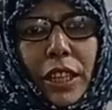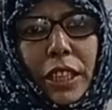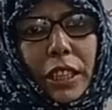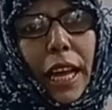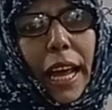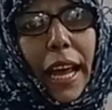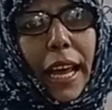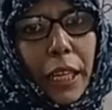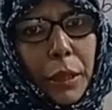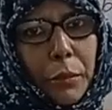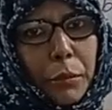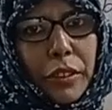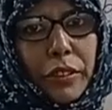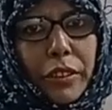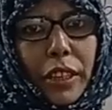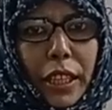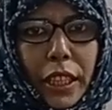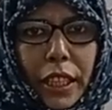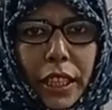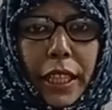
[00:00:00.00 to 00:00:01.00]
when the animals
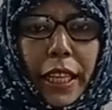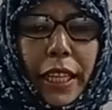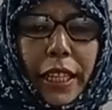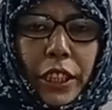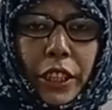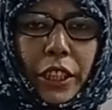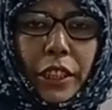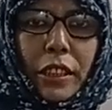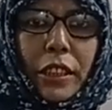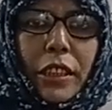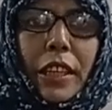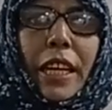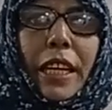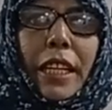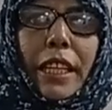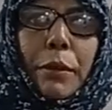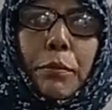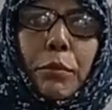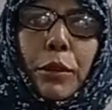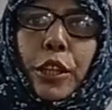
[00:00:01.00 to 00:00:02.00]
are in danger,
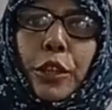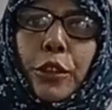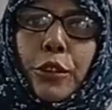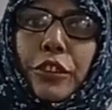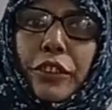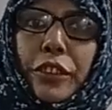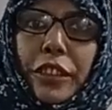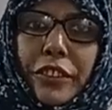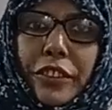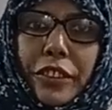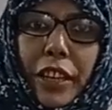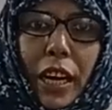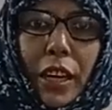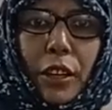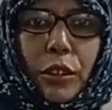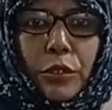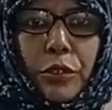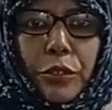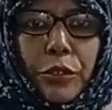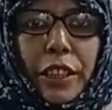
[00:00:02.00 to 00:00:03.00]
they produce the
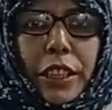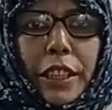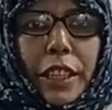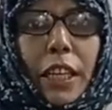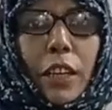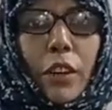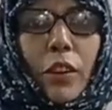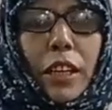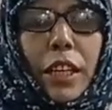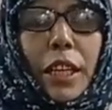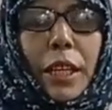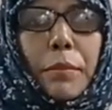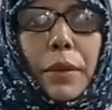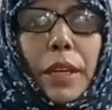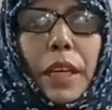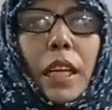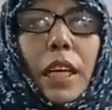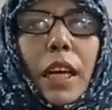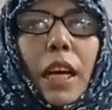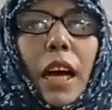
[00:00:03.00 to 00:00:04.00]
sounds which can only
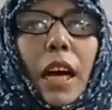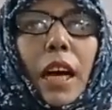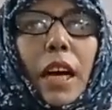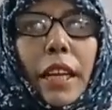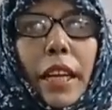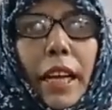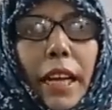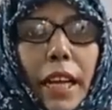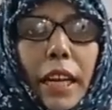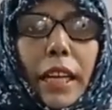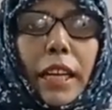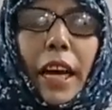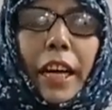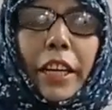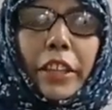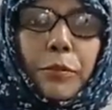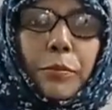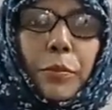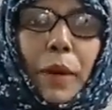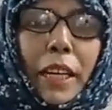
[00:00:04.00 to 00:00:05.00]
be
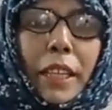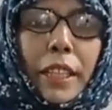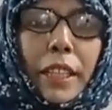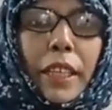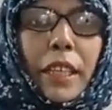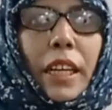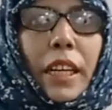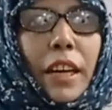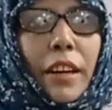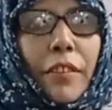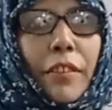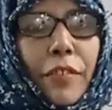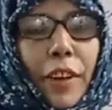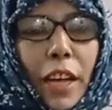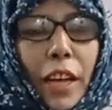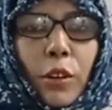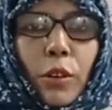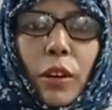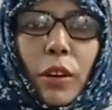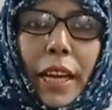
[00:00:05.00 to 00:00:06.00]
recognized by their
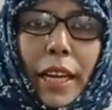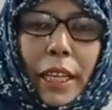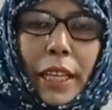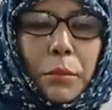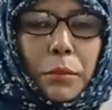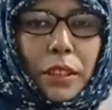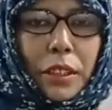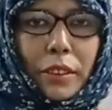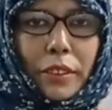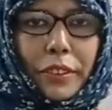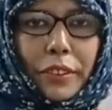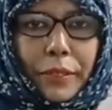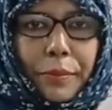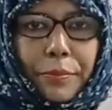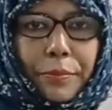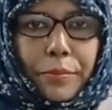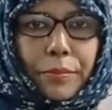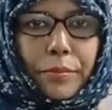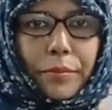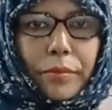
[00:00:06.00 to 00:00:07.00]
fellow animals.
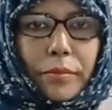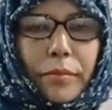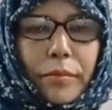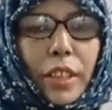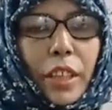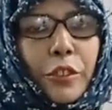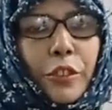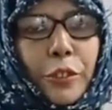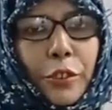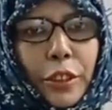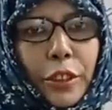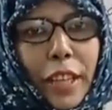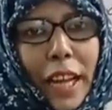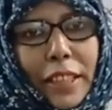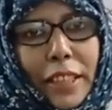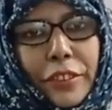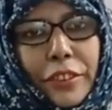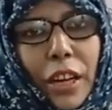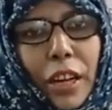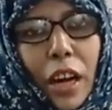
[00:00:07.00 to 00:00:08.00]
So
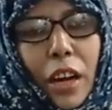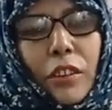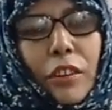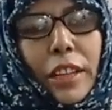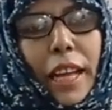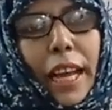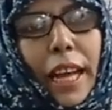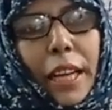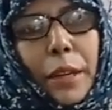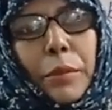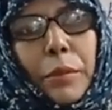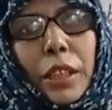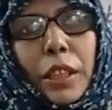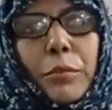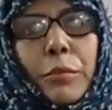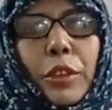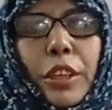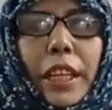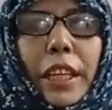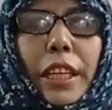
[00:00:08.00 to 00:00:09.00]
that's how the animal
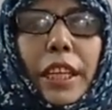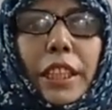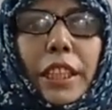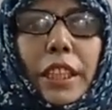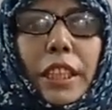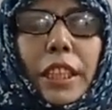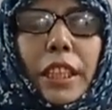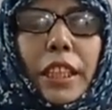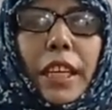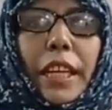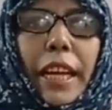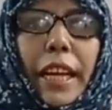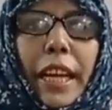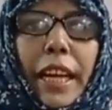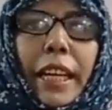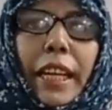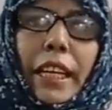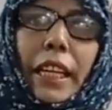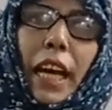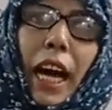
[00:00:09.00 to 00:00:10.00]
communication
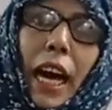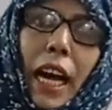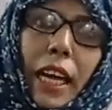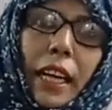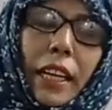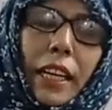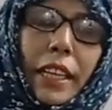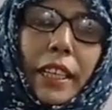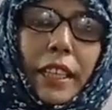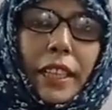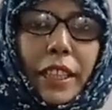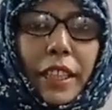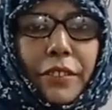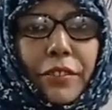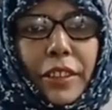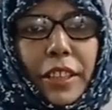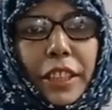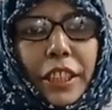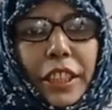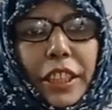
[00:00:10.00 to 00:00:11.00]
entirely
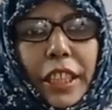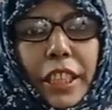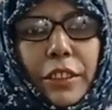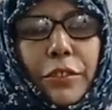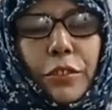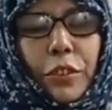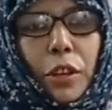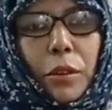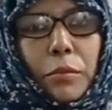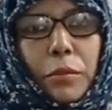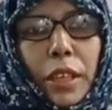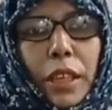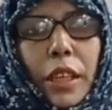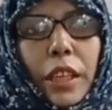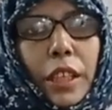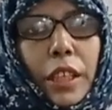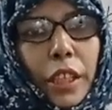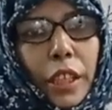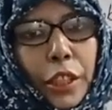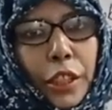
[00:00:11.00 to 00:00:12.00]
differentiates from the
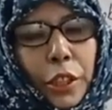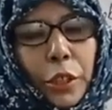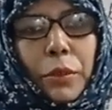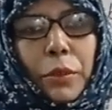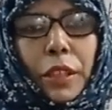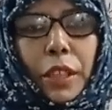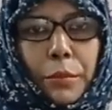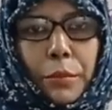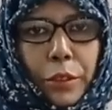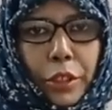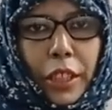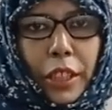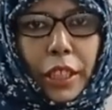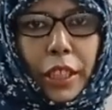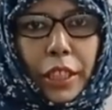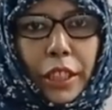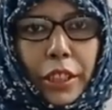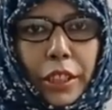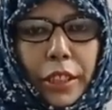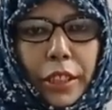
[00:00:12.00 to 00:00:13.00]
human
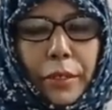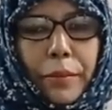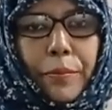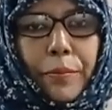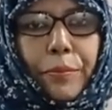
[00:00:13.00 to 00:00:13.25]
communication.